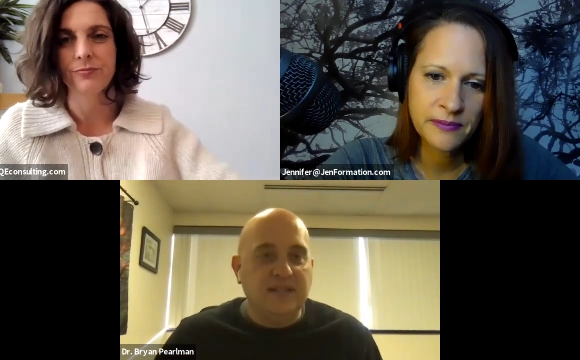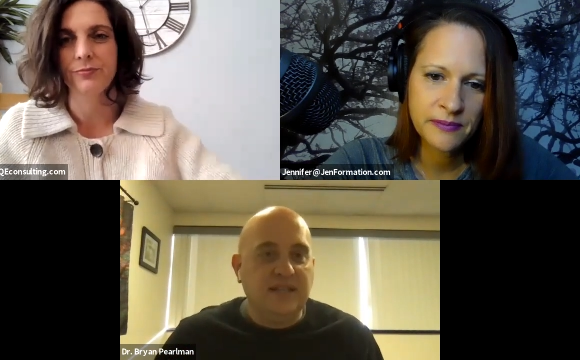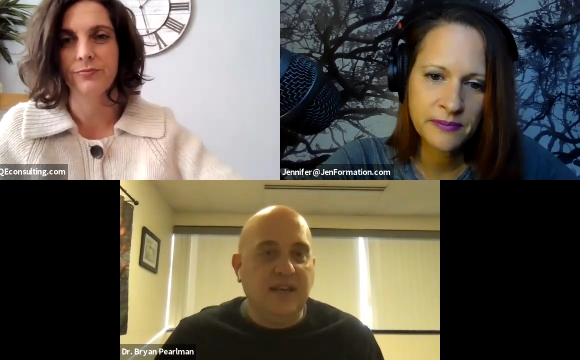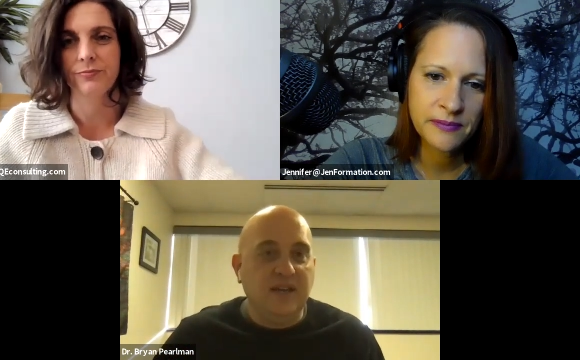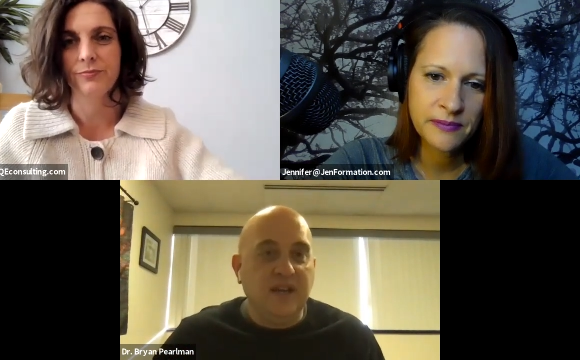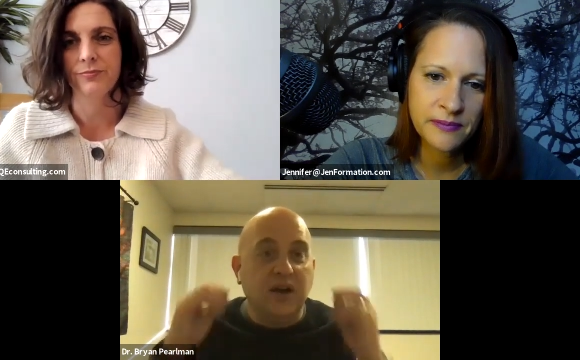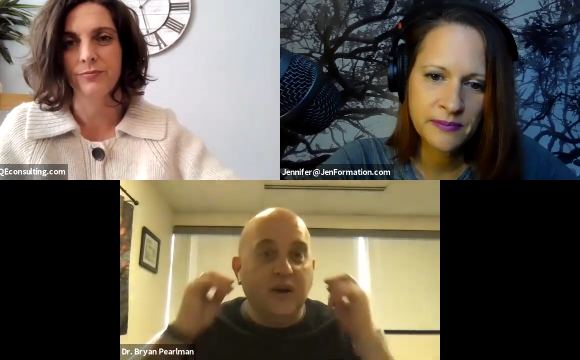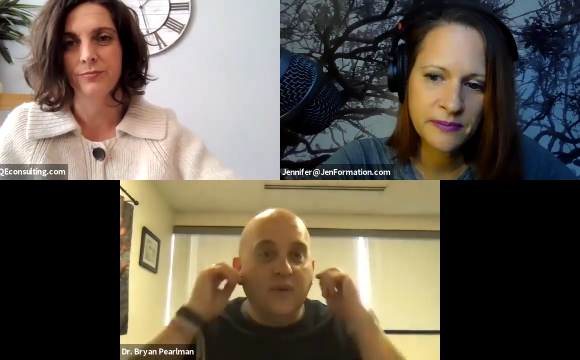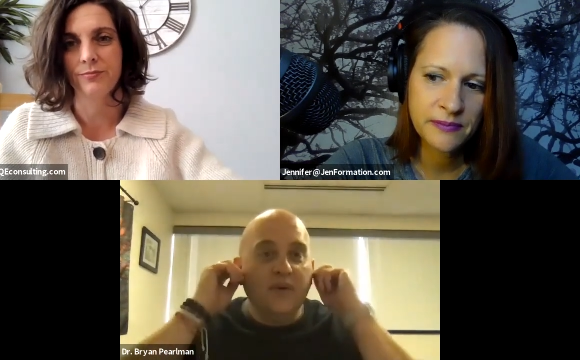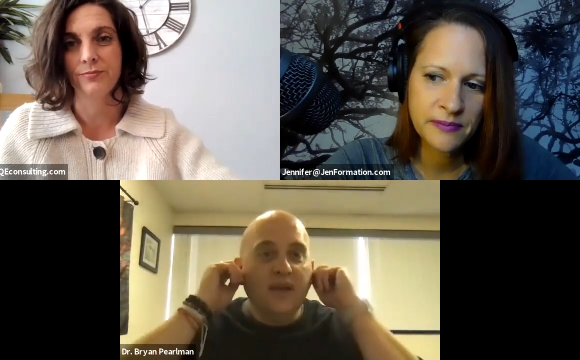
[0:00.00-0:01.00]
Speaker 1: learning to
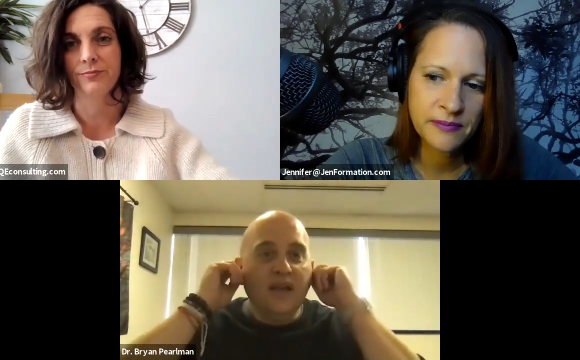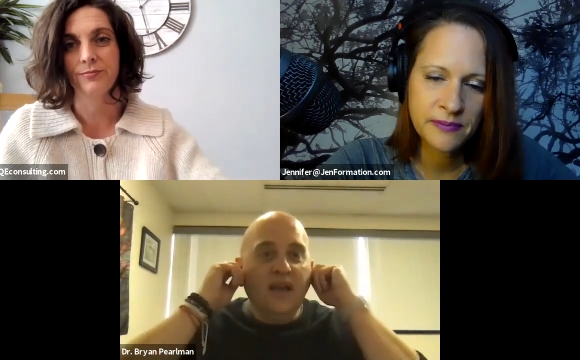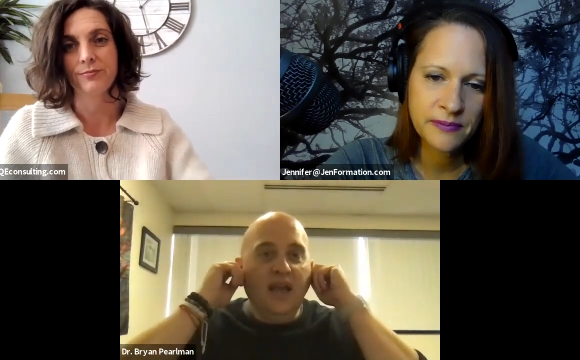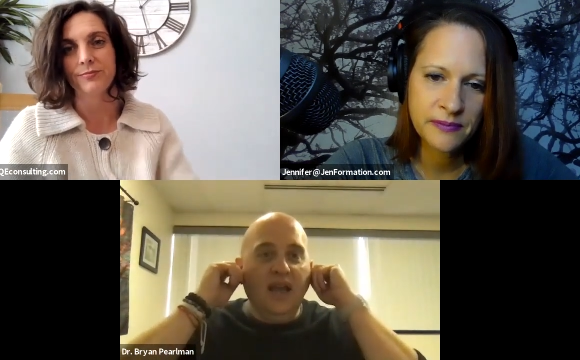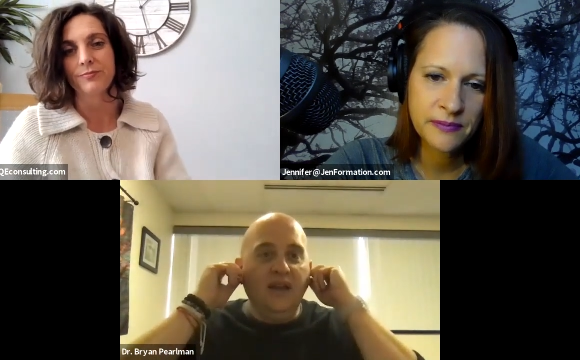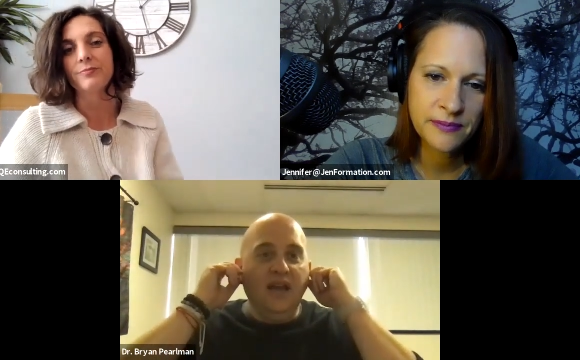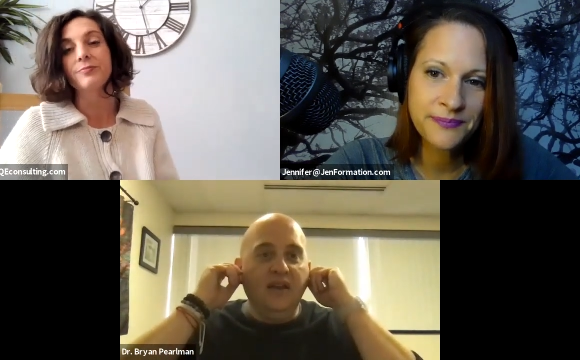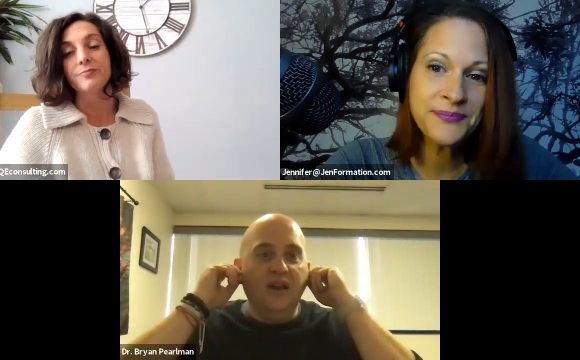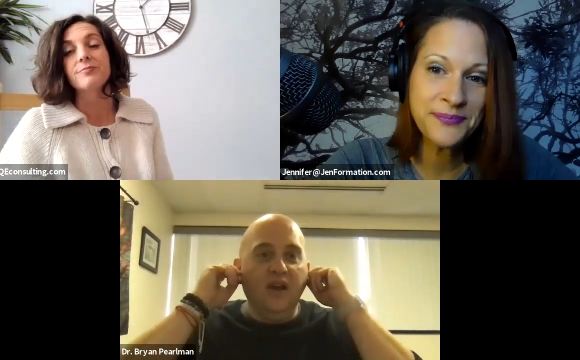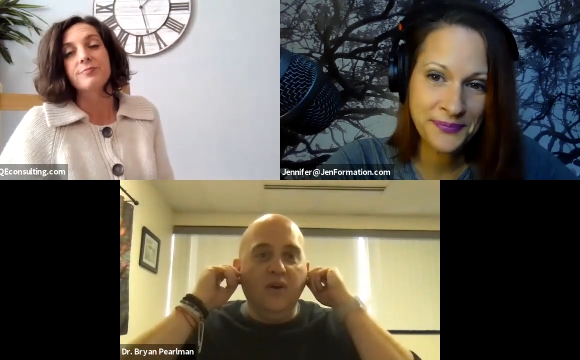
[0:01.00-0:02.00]
say no
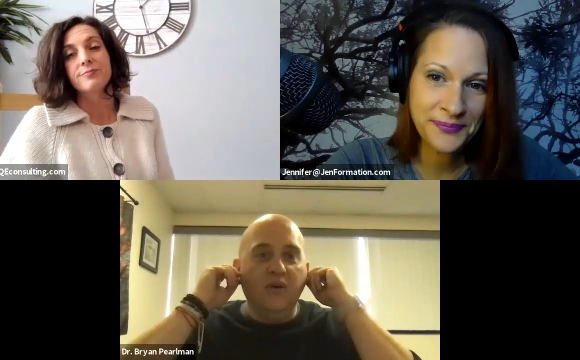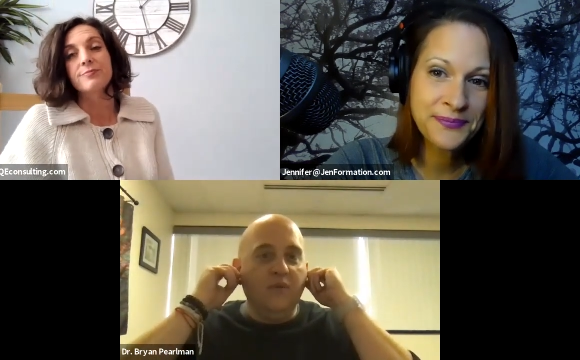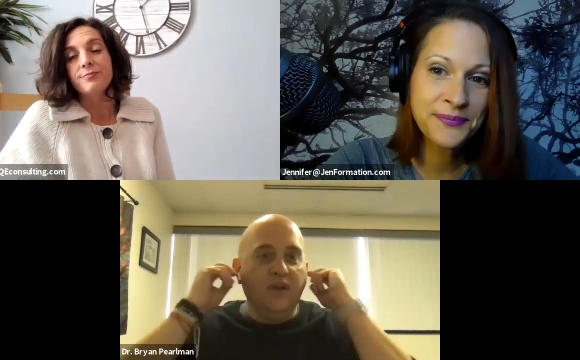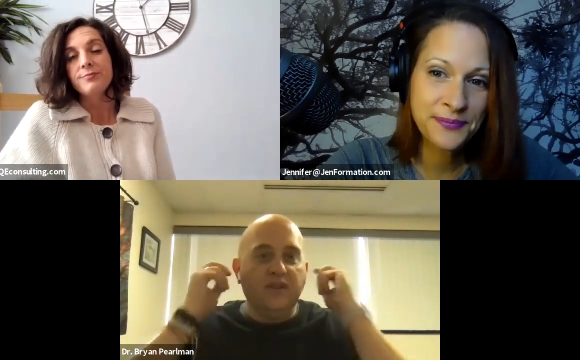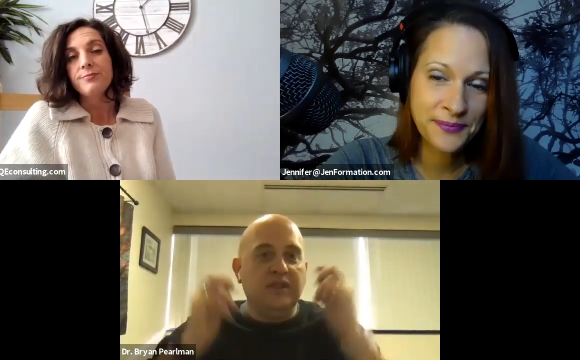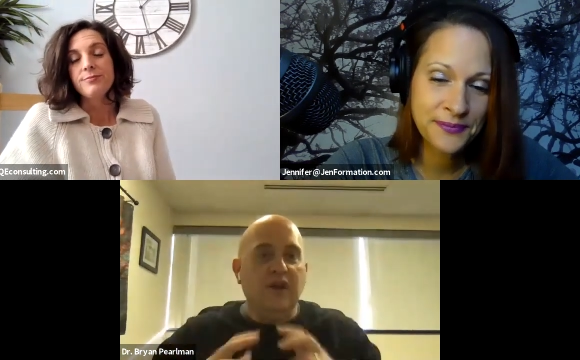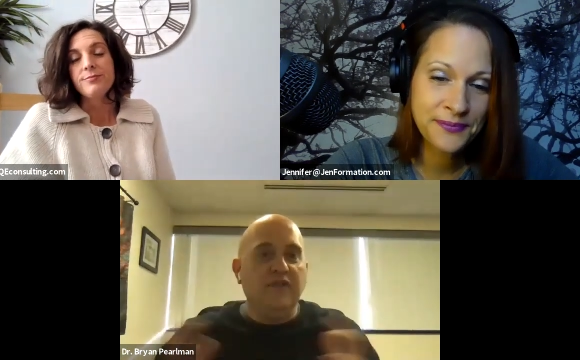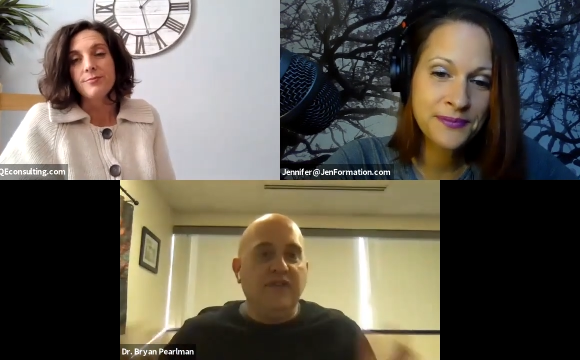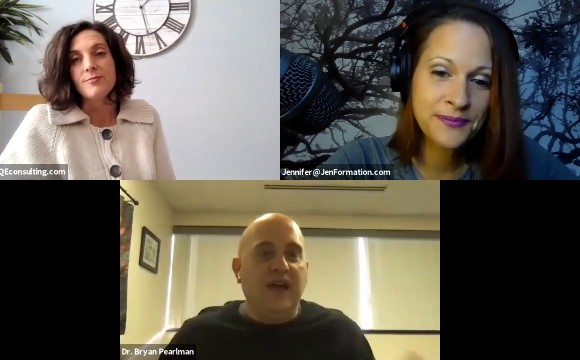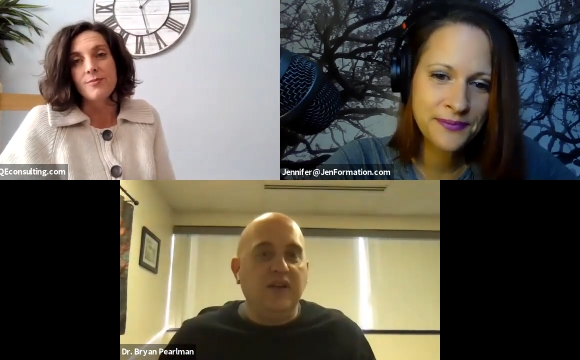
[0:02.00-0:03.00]
and and no
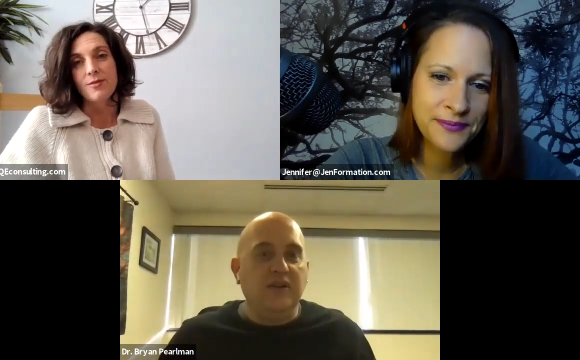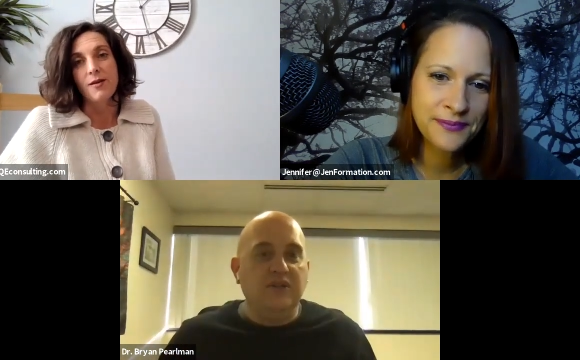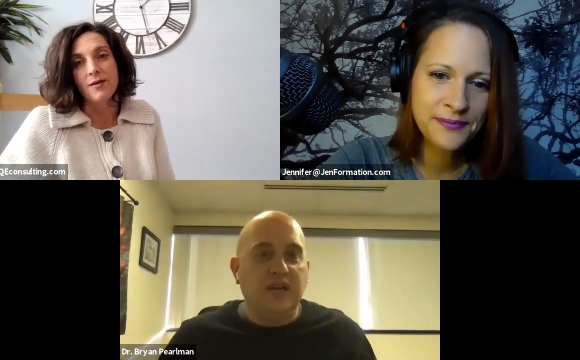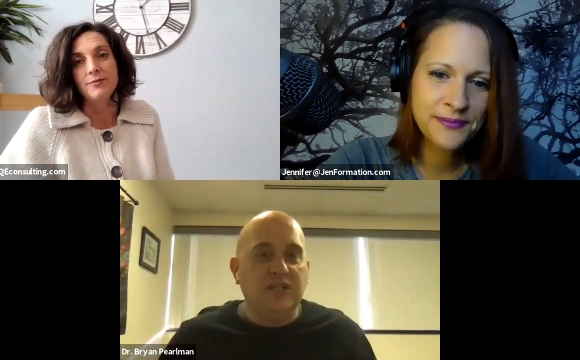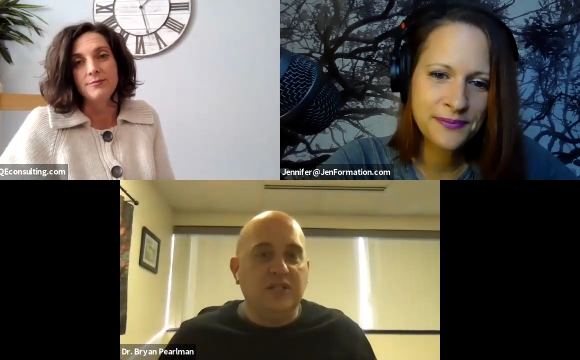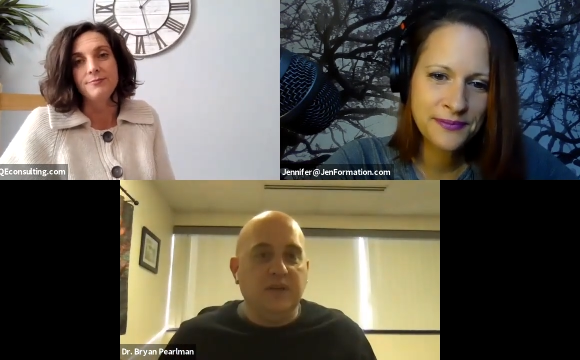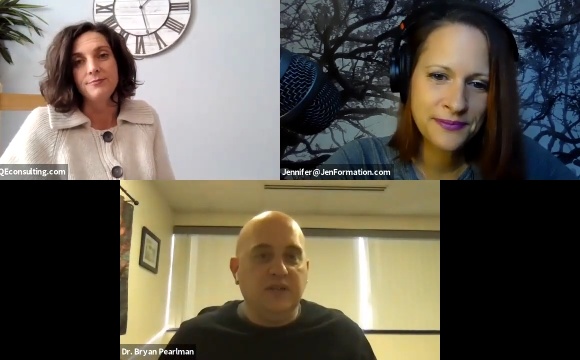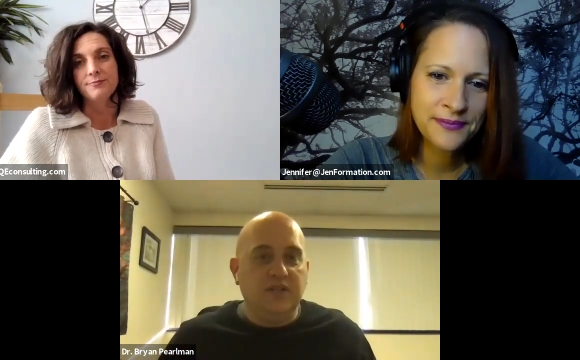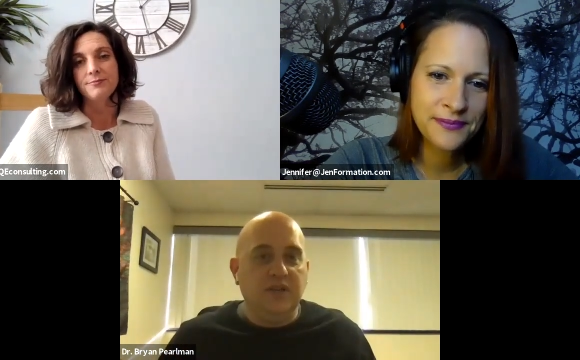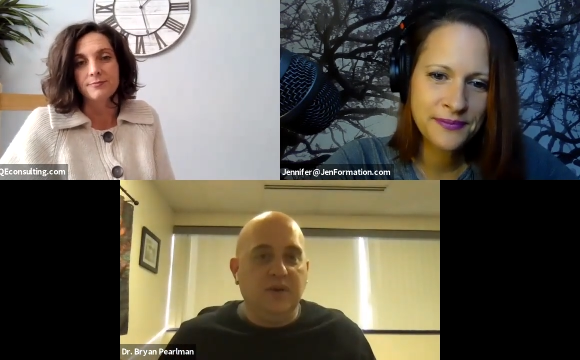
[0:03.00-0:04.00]
with no value
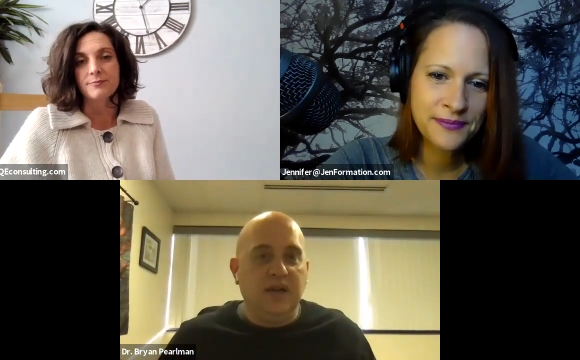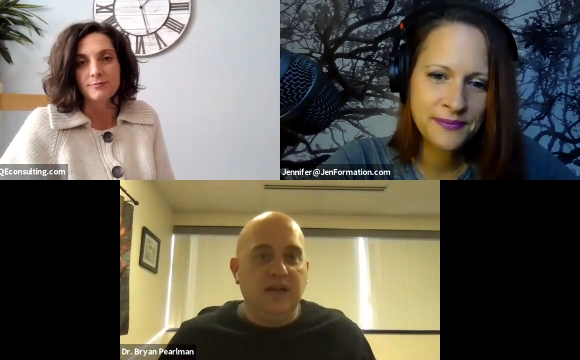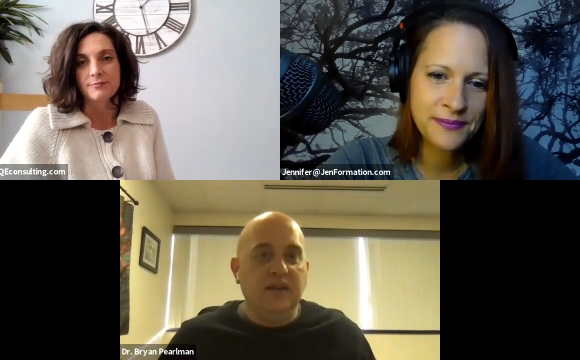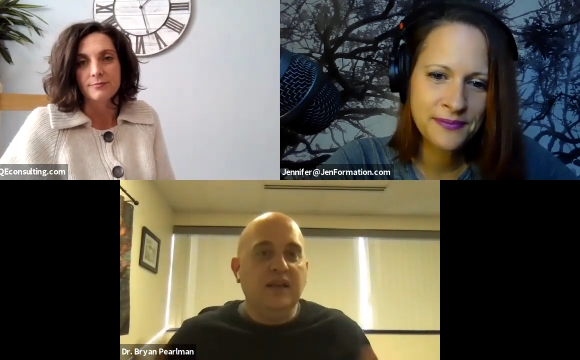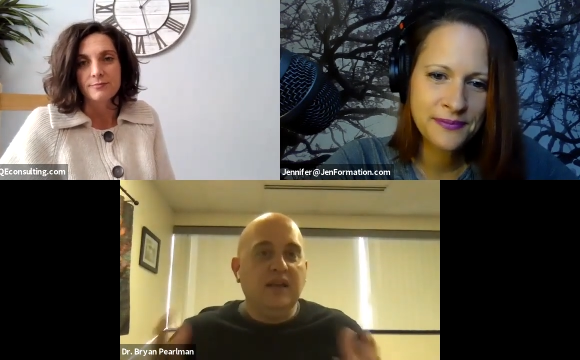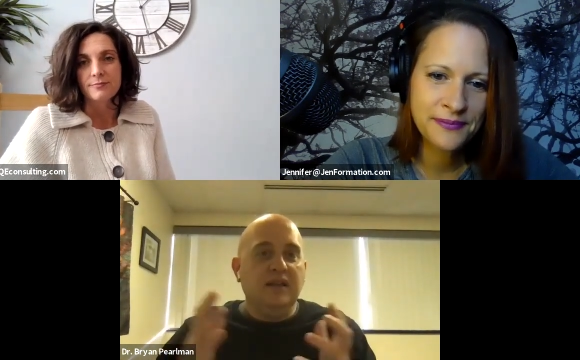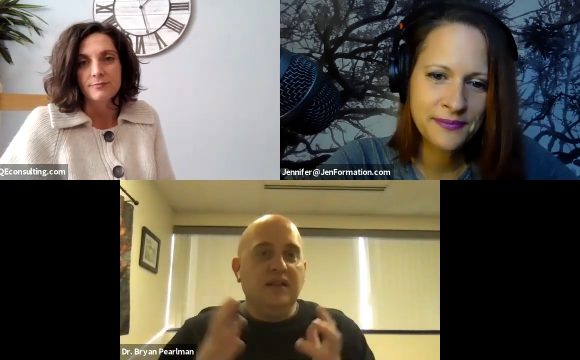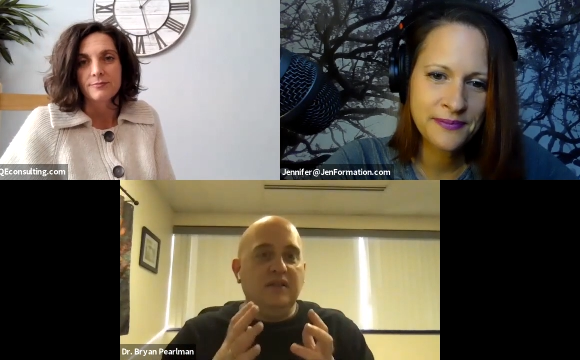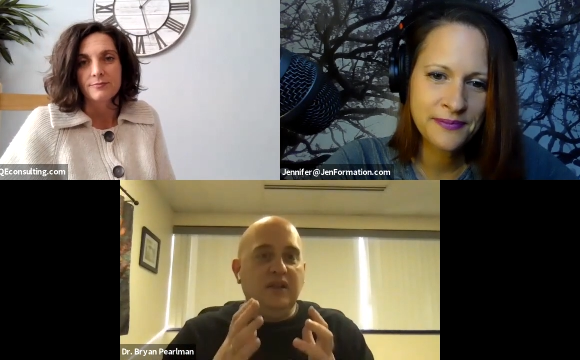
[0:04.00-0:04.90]
judgment to it.